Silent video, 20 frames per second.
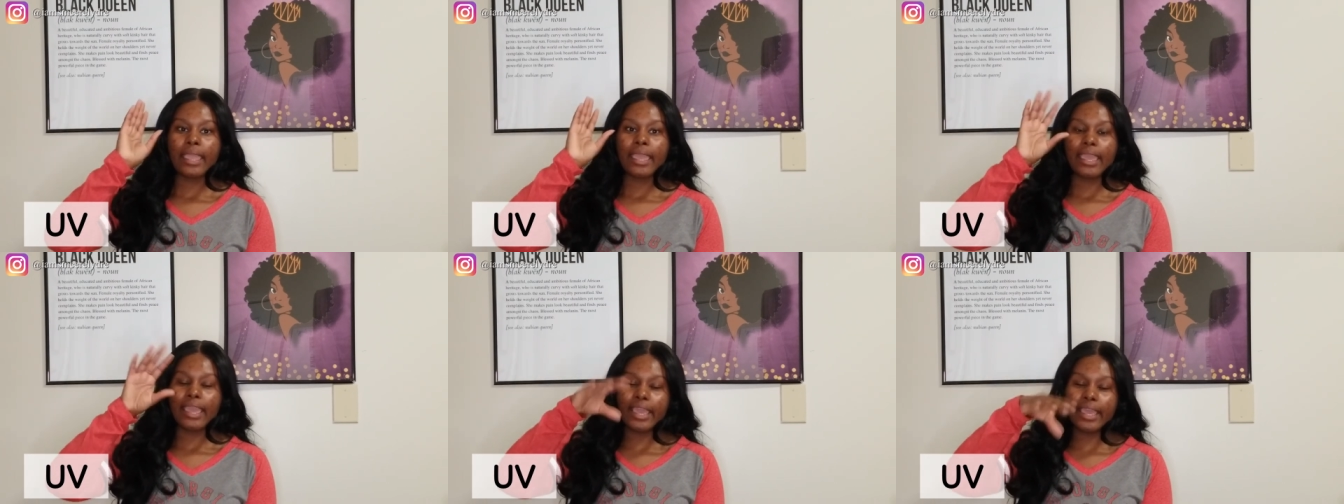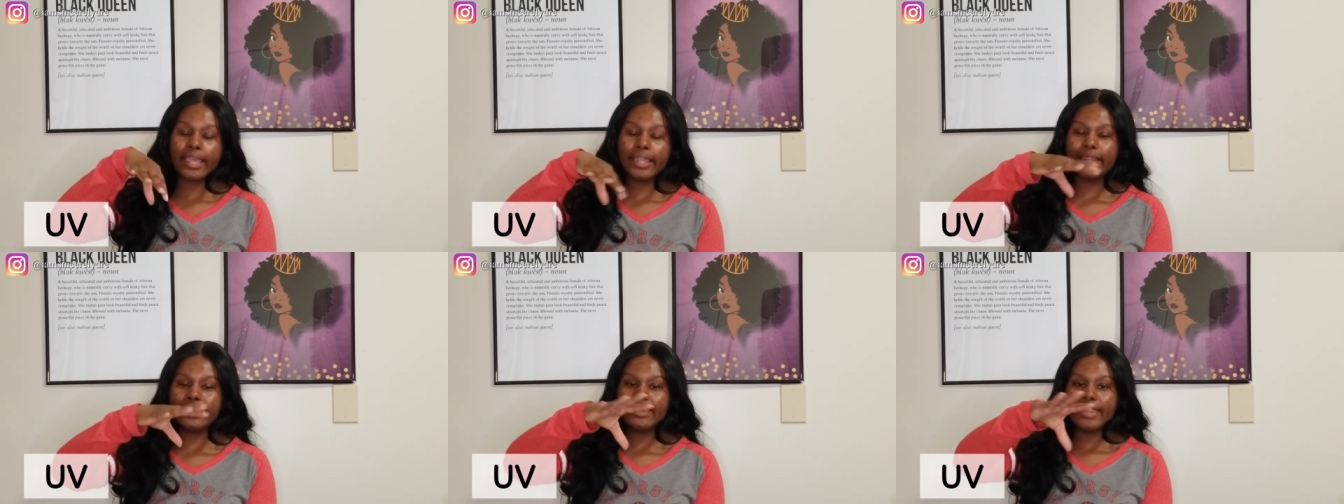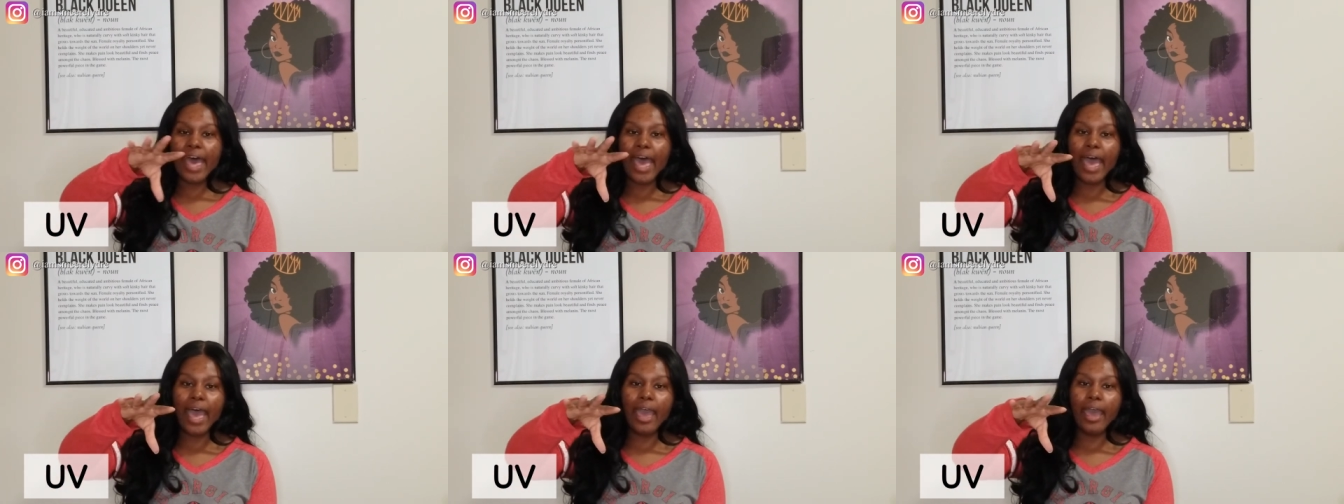in
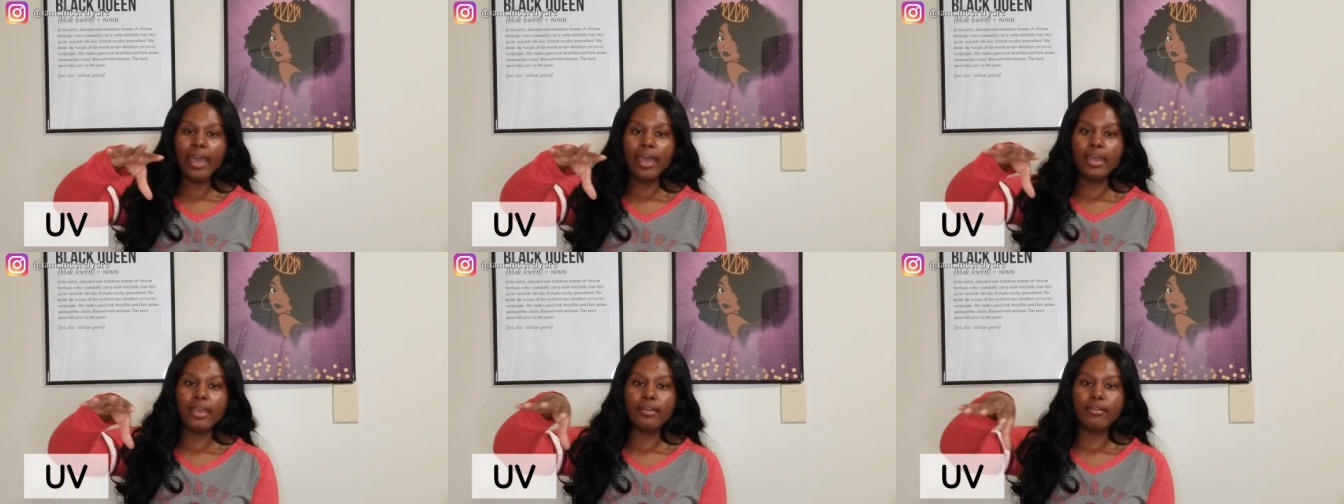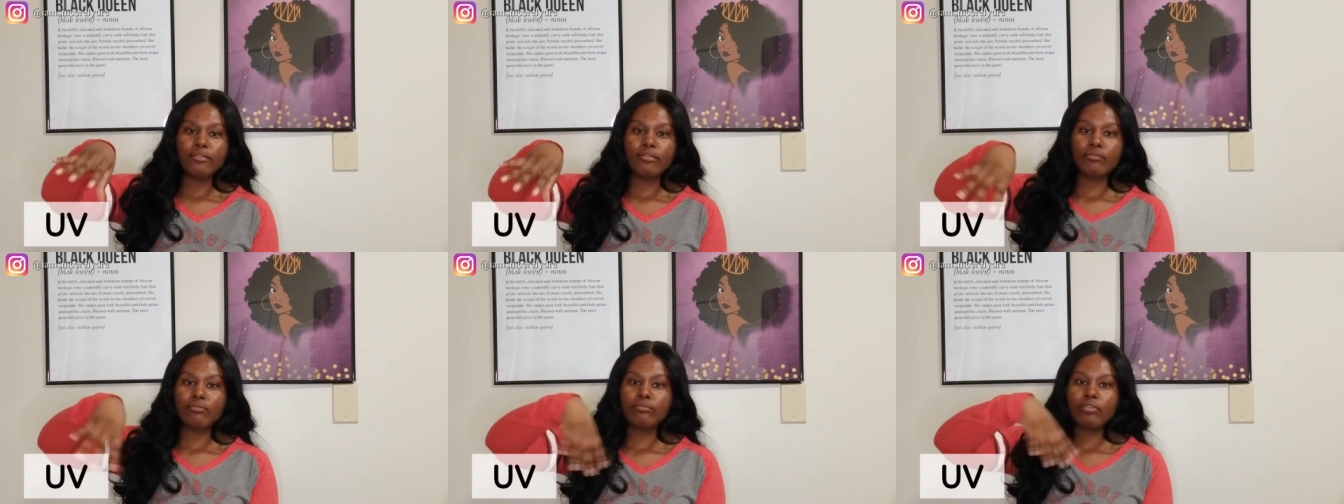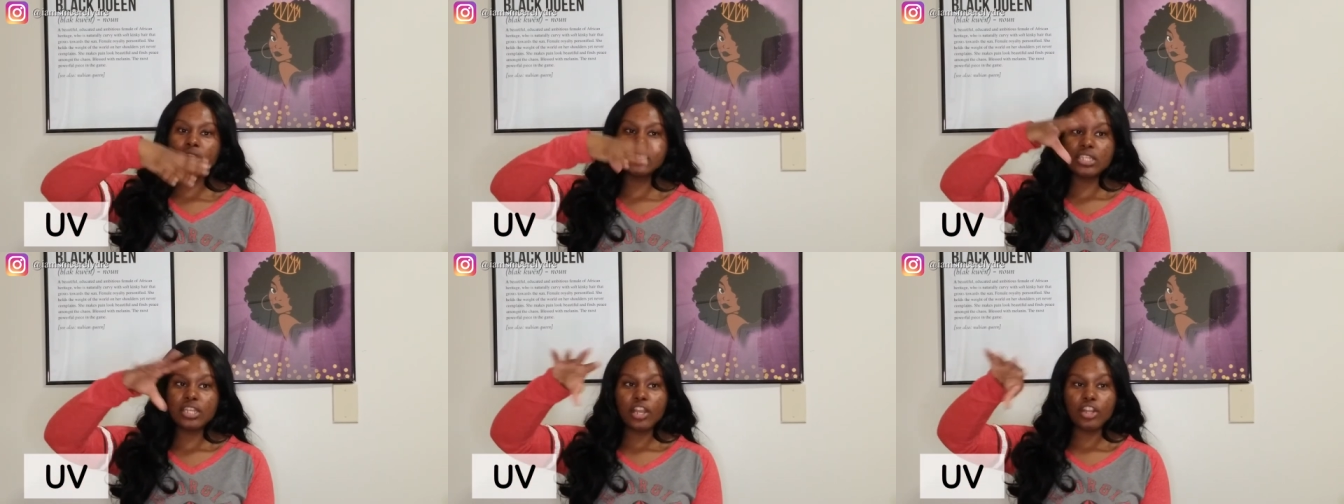that
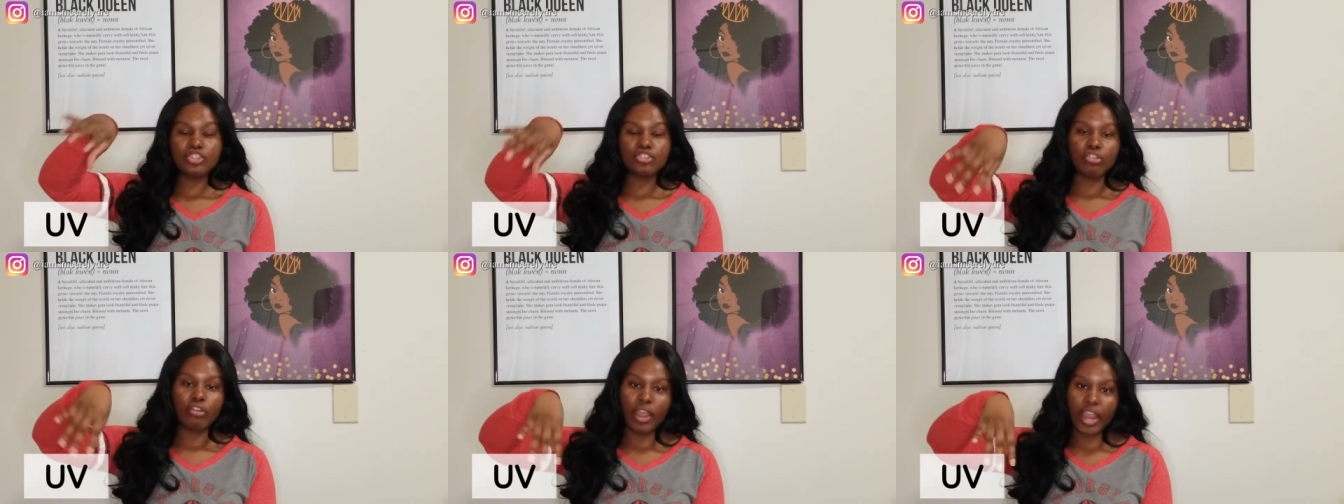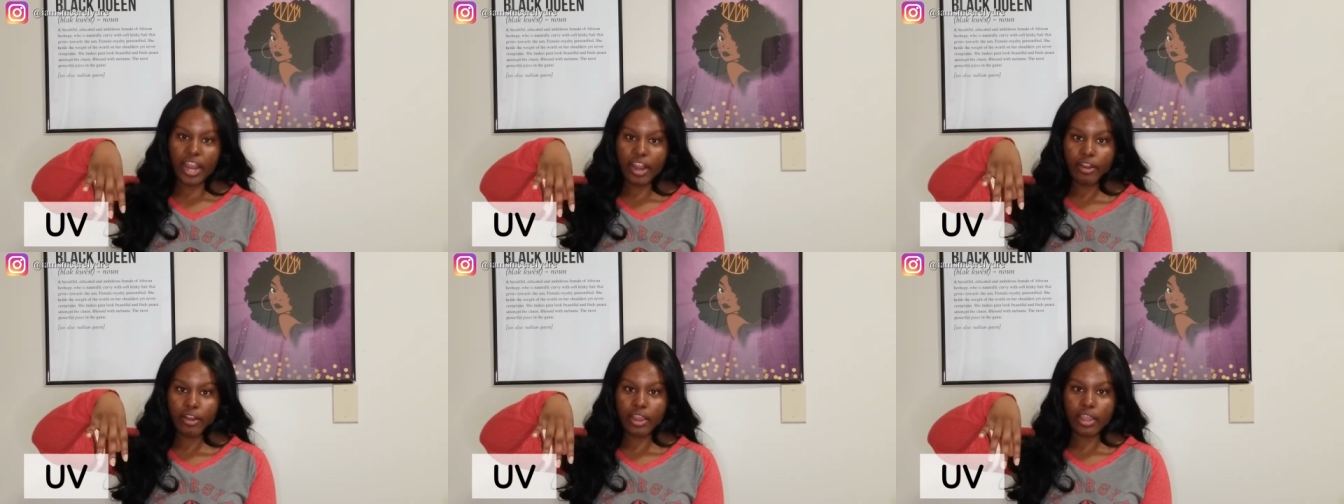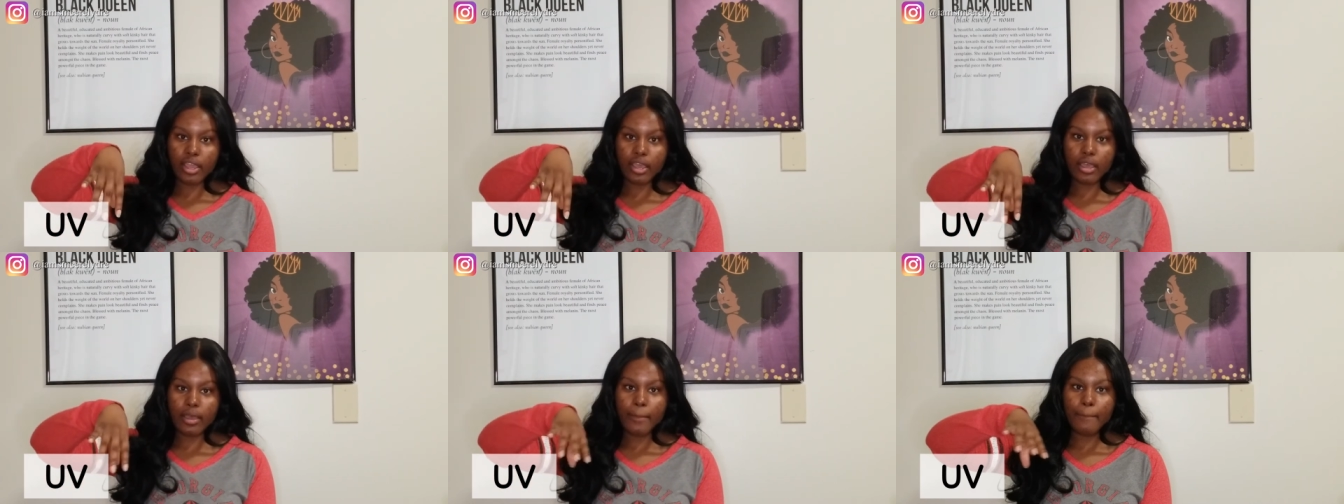residential
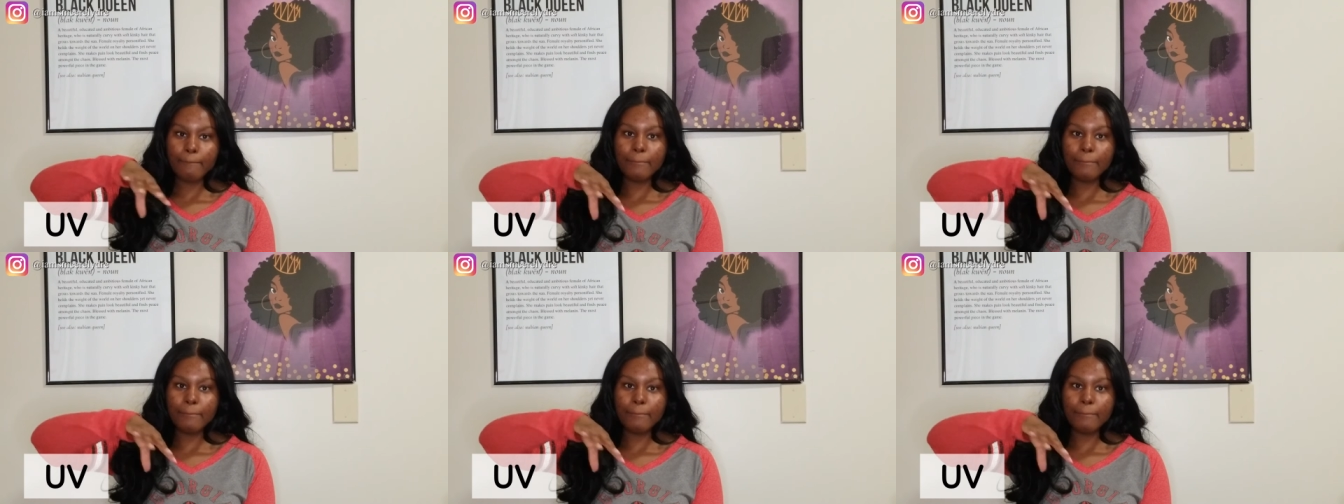area.